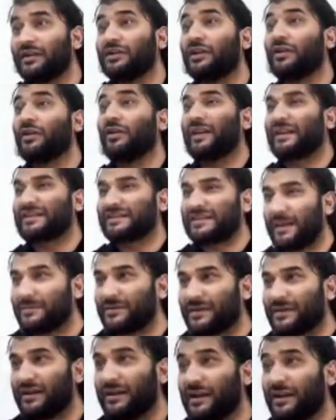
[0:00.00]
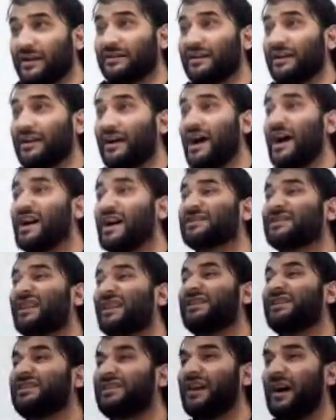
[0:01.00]
They don't accept it. Their
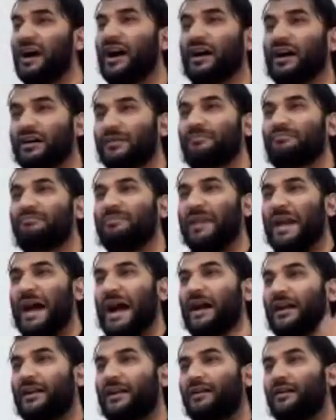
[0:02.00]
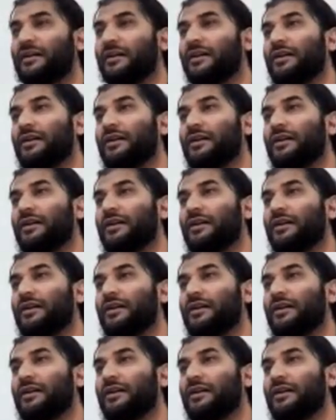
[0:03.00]
hearts are dark, black.